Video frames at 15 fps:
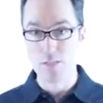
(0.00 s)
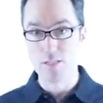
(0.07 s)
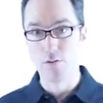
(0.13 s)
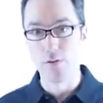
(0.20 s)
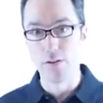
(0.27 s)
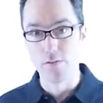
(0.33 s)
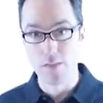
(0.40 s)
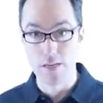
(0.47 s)
what
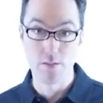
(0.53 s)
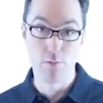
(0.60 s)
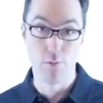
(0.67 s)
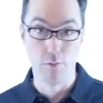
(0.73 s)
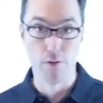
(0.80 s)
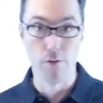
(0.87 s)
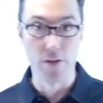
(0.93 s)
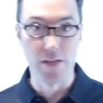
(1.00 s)

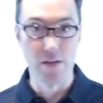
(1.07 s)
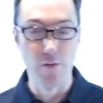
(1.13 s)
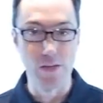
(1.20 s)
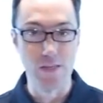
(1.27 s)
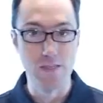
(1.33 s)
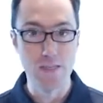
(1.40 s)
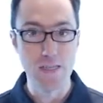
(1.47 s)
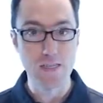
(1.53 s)
we're going to go
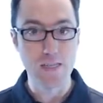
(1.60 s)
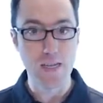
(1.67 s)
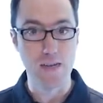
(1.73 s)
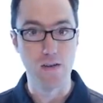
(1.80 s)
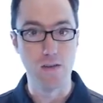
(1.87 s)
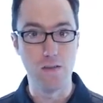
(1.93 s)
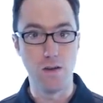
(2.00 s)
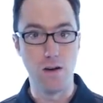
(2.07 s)
into
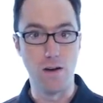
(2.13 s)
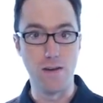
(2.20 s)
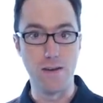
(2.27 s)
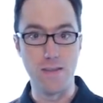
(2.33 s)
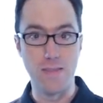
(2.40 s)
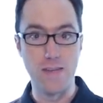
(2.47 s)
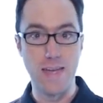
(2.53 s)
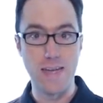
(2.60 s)
detail on
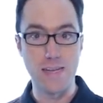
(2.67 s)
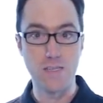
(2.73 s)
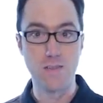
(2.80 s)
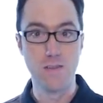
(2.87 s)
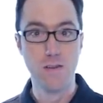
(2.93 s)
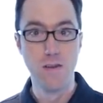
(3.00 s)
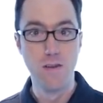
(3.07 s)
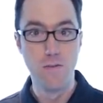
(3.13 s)
in the
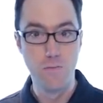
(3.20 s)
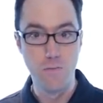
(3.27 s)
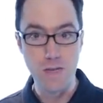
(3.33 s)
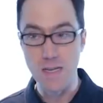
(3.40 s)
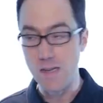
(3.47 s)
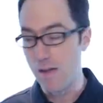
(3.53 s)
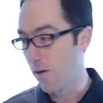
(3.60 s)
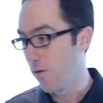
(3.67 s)
next
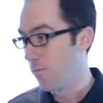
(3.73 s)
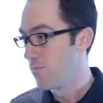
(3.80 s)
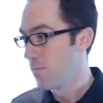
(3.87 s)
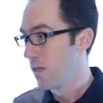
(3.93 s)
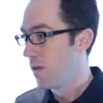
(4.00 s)
video.